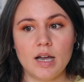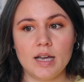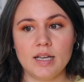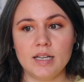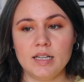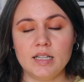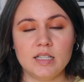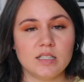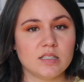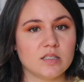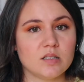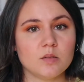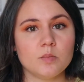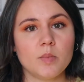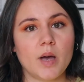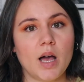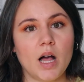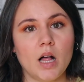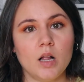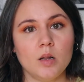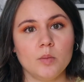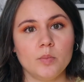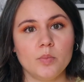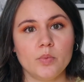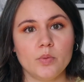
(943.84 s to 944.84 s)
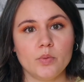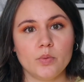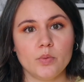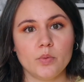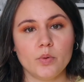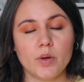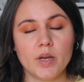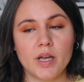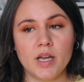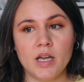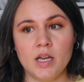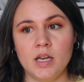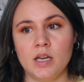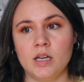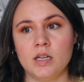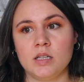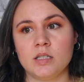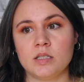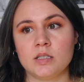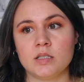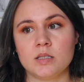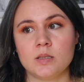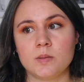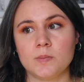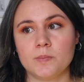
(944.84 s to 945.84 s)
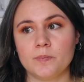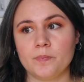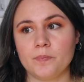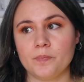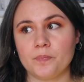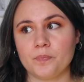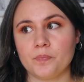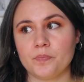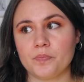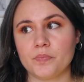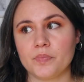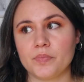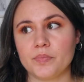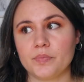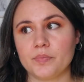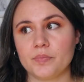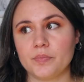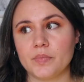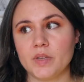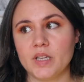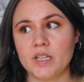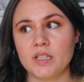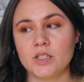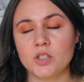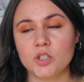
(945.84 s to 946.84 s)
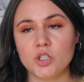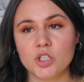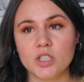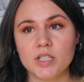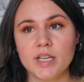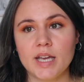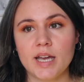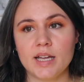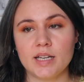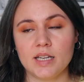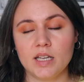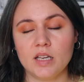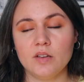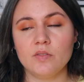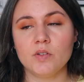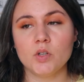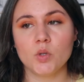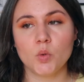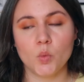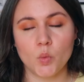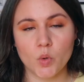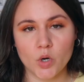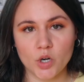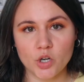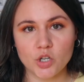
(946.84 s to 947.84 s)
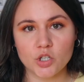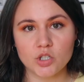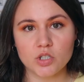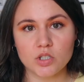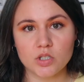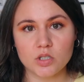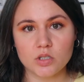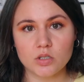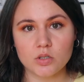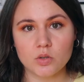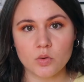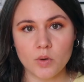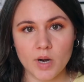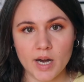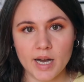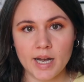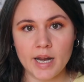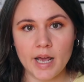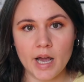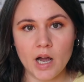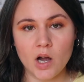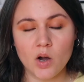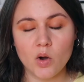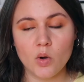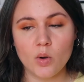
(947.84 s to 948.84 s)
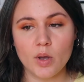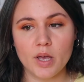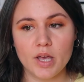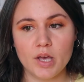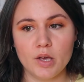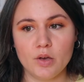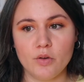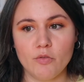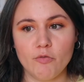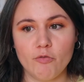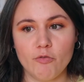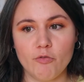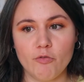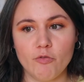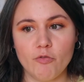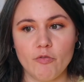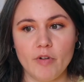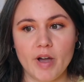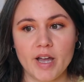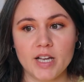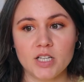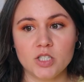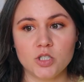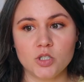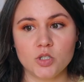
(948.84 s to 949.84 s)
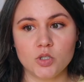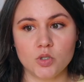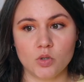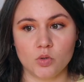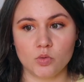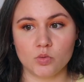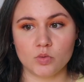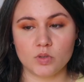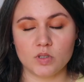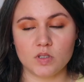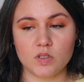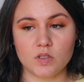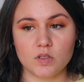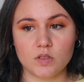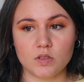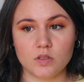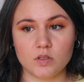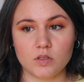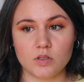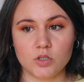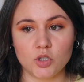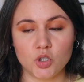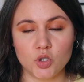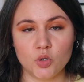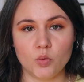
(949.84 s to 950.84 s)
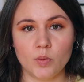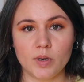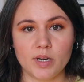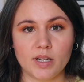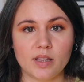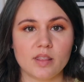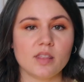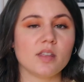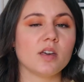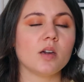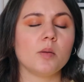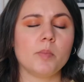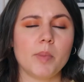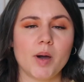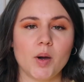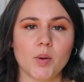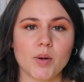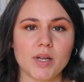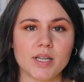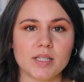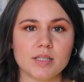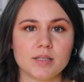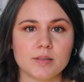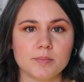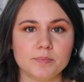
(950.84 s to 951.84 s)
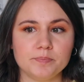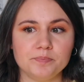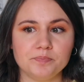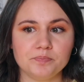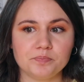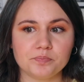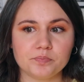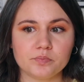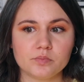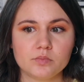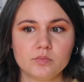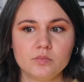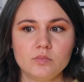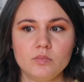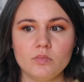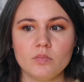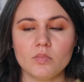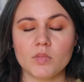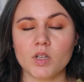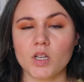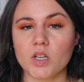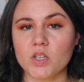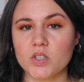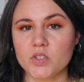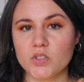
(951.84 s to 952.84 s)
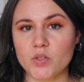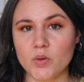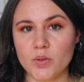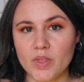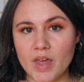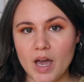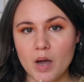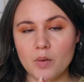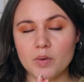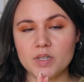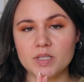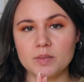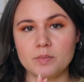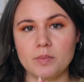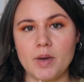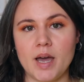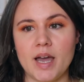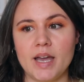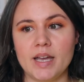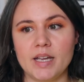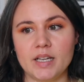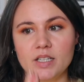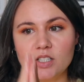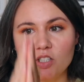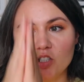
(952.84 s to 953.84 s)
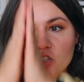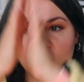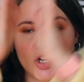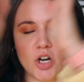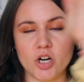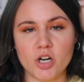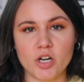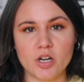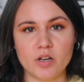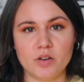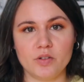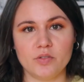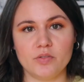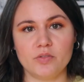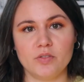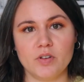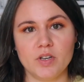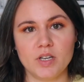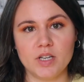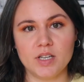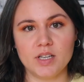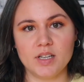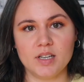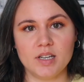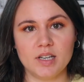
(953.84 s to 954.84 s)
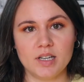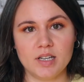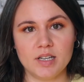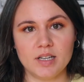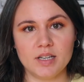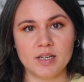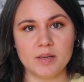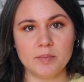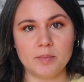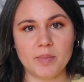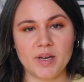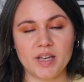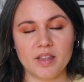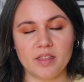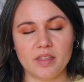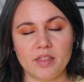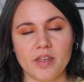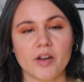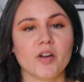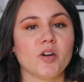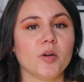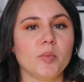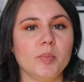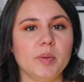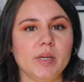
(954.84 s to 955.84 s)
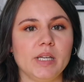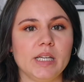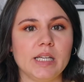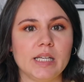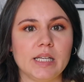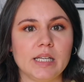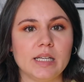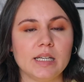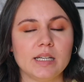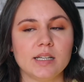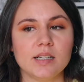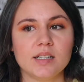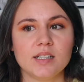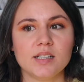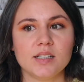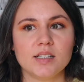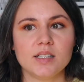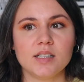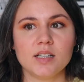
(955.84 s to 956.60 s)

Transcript: I need some help and it could get even worse right now if I don't do anything about it. So that was my start of my therapy